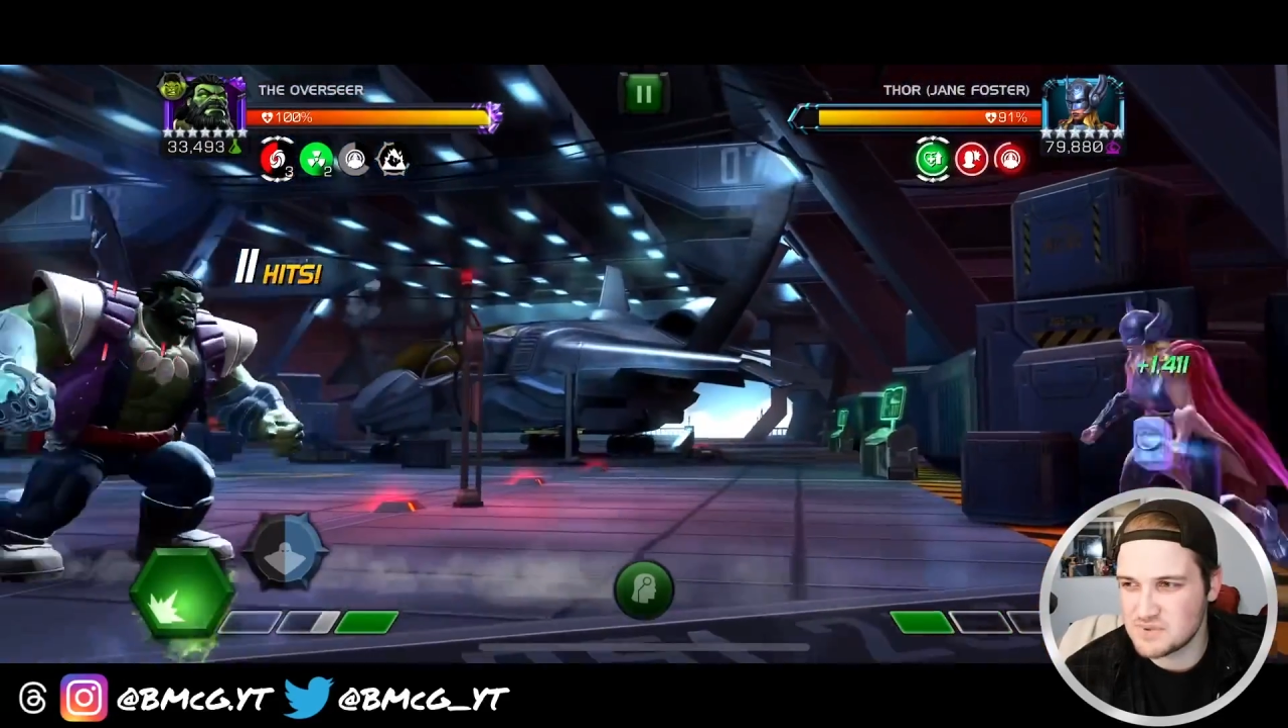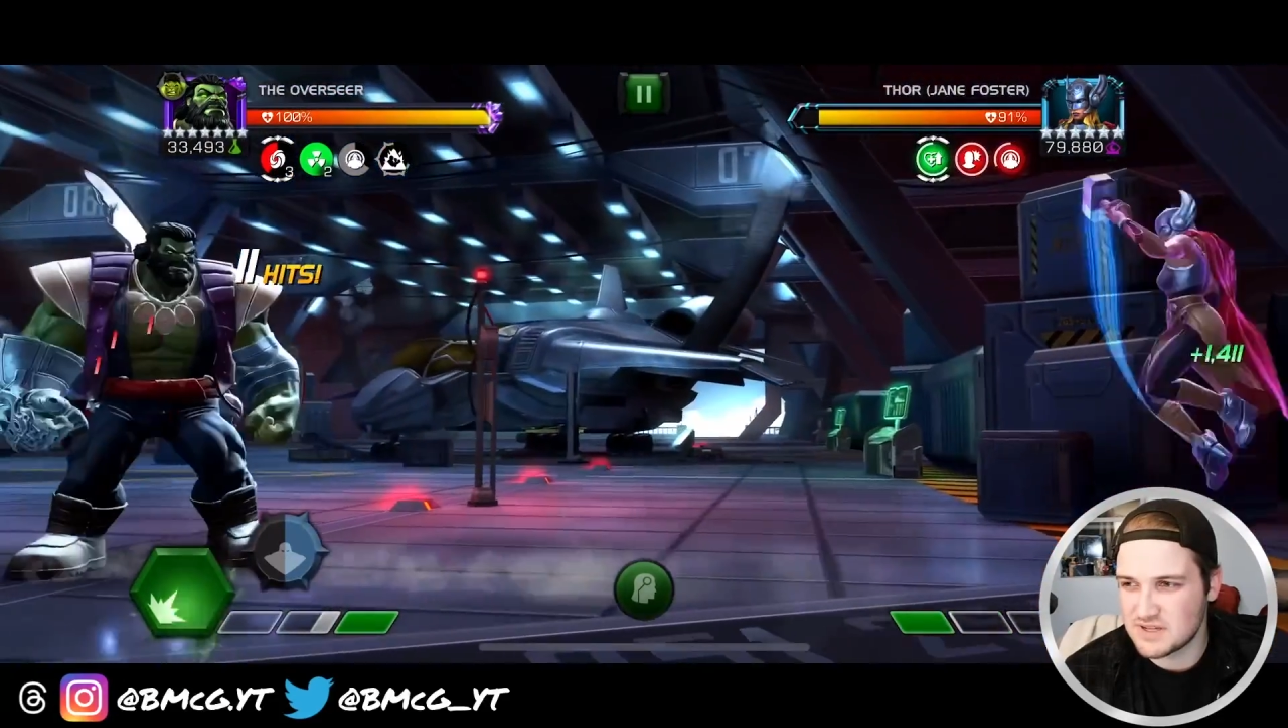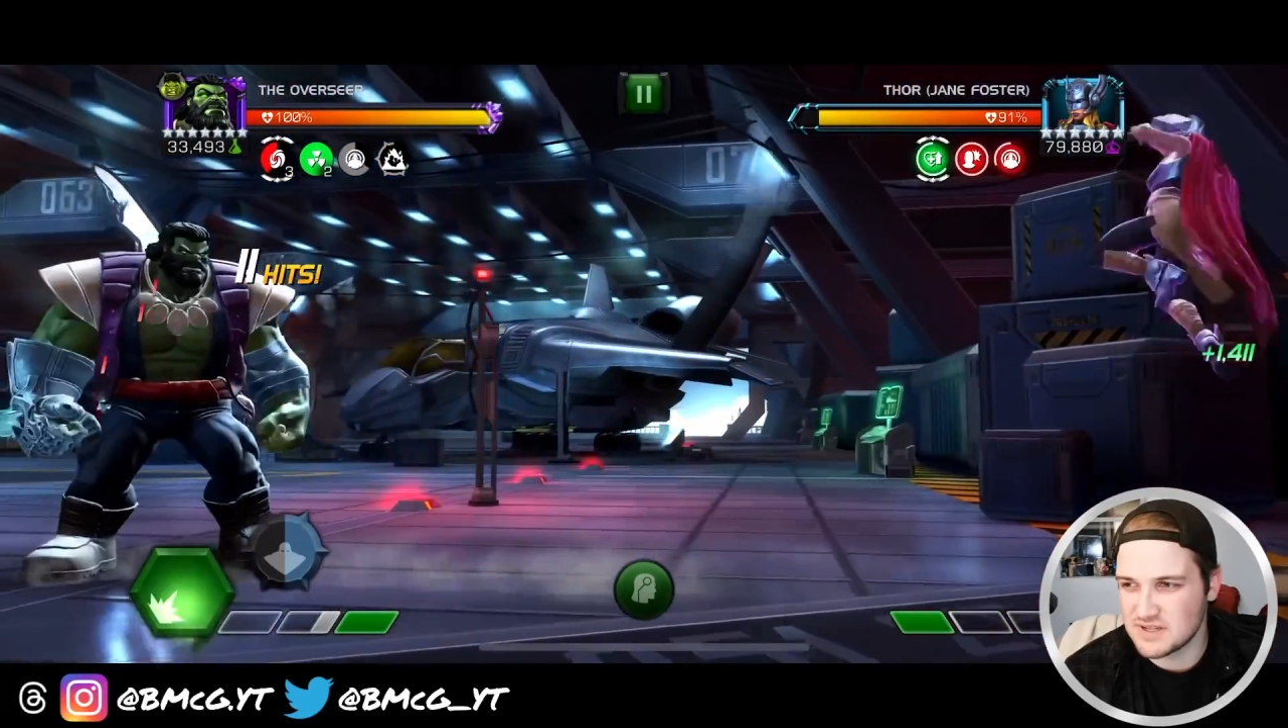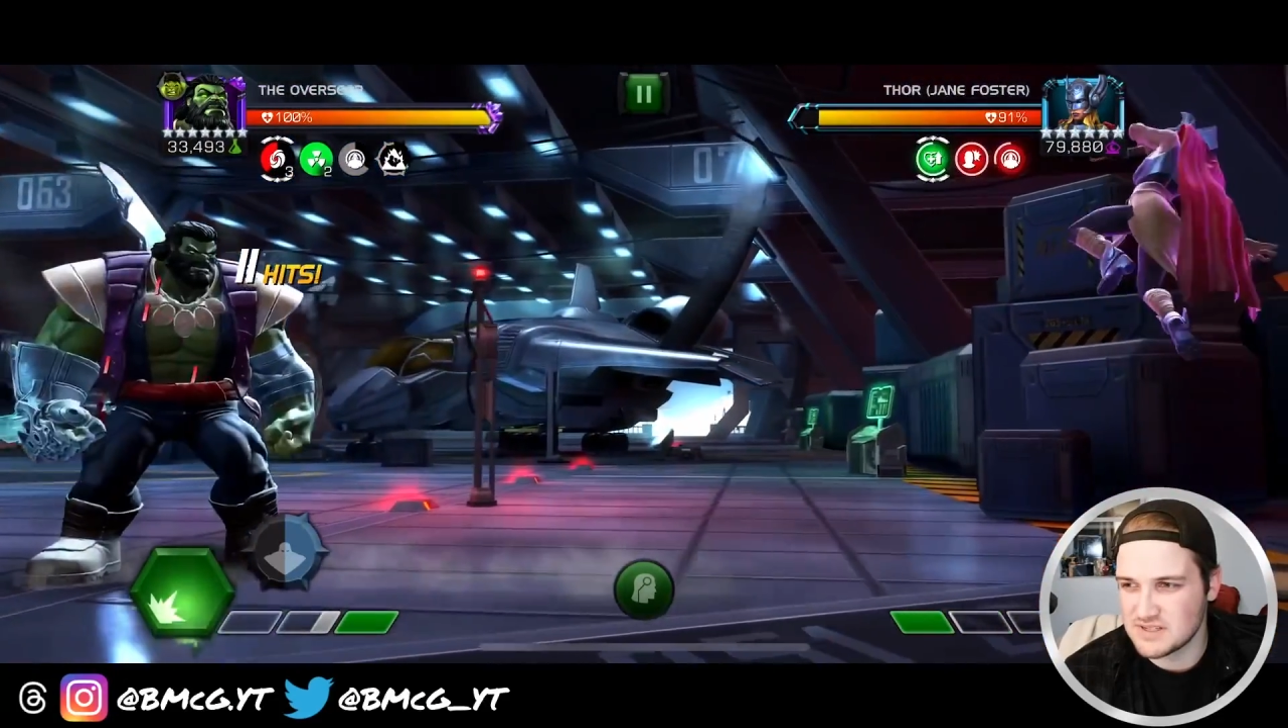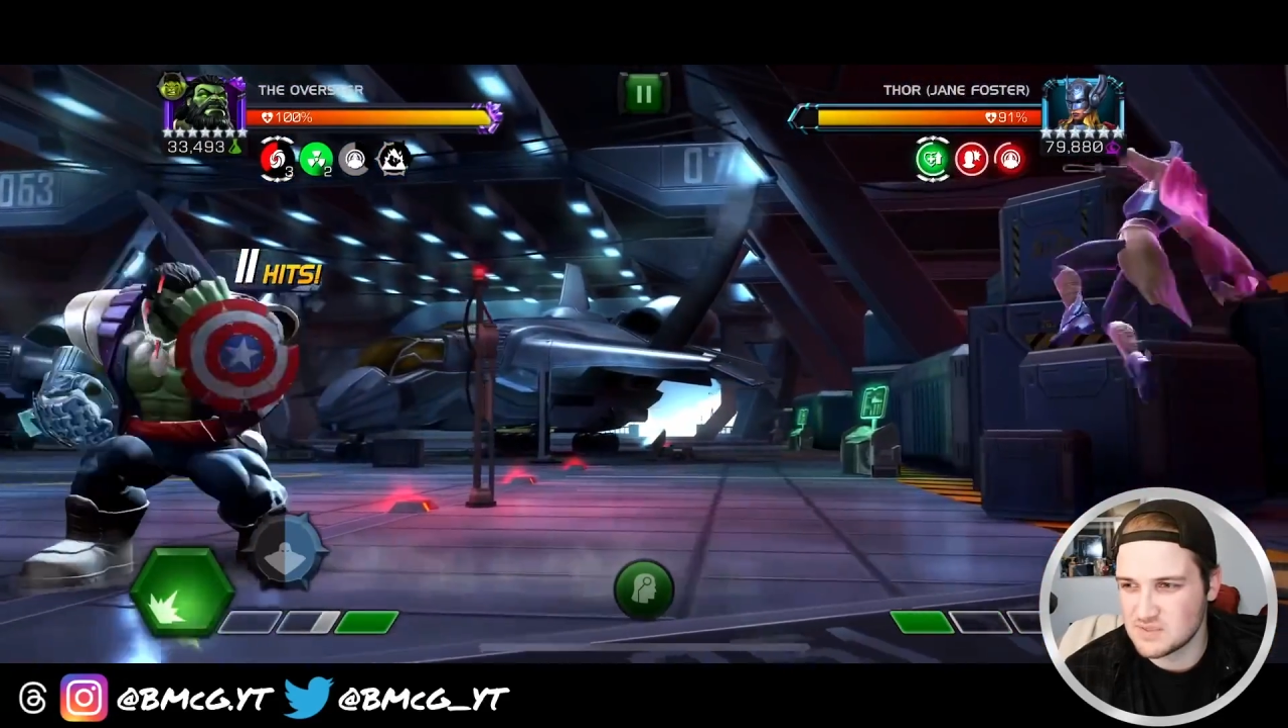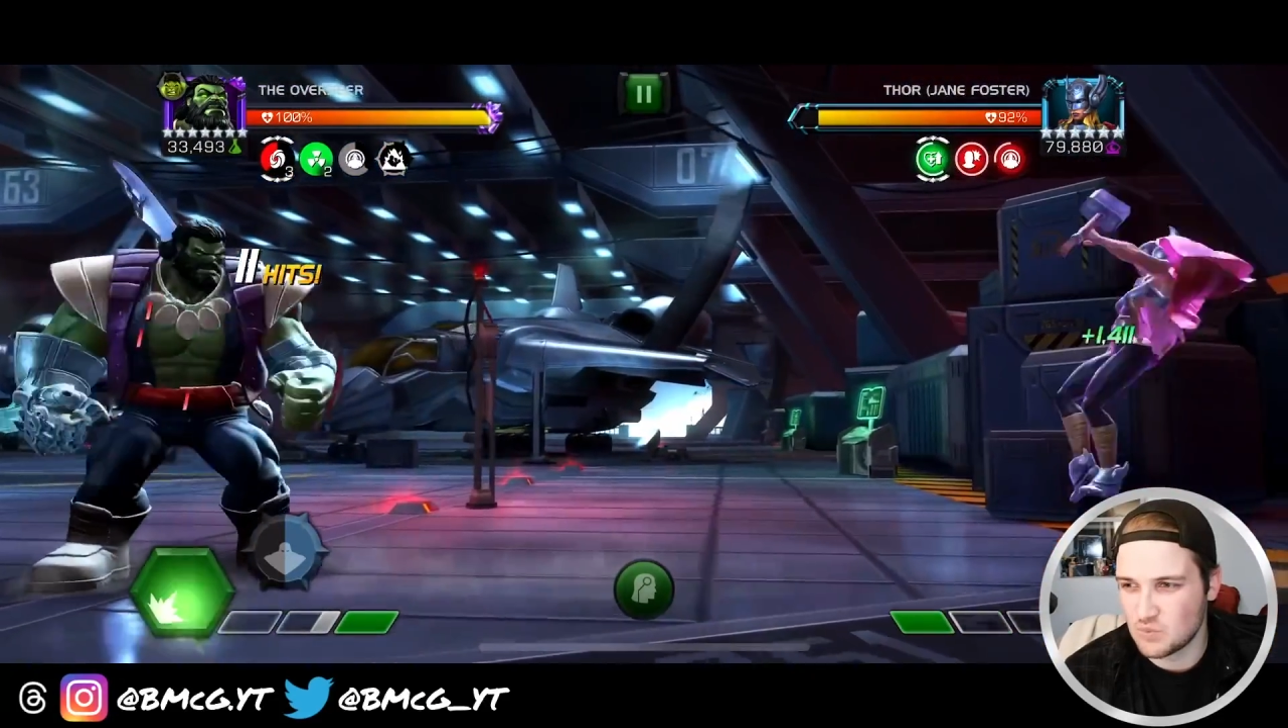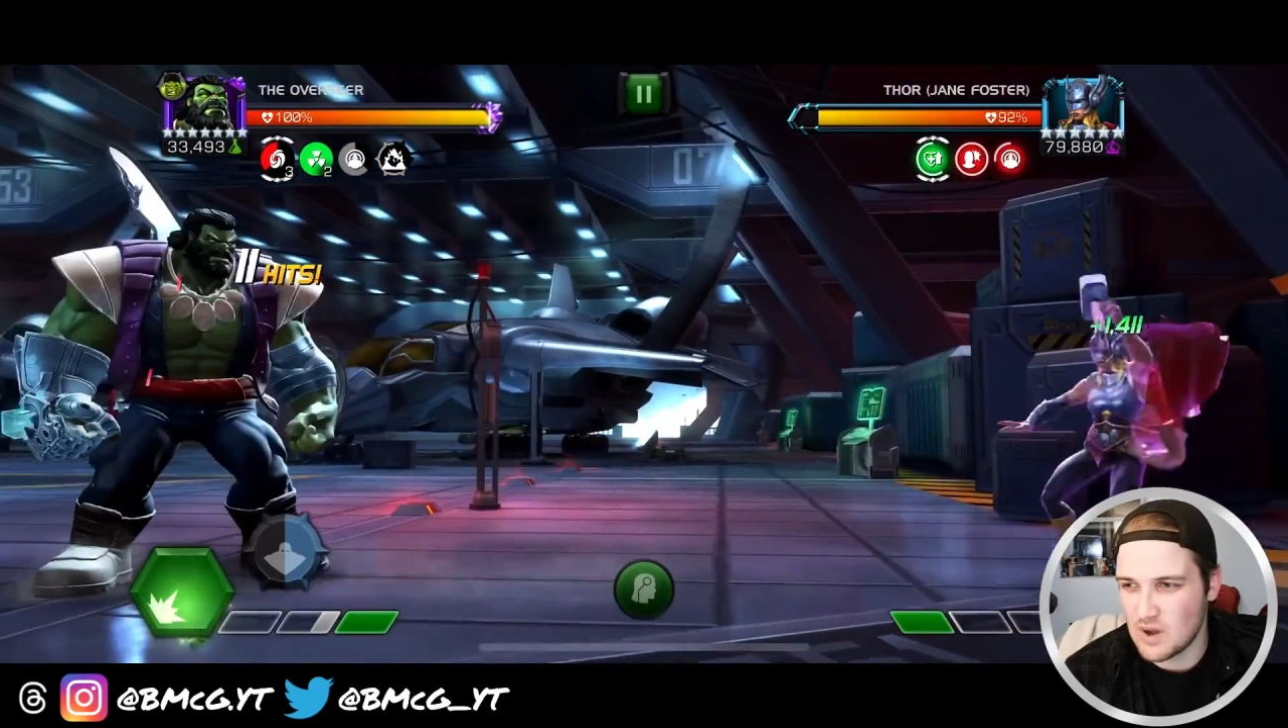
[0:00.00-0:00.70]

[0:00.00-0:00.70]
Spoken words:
because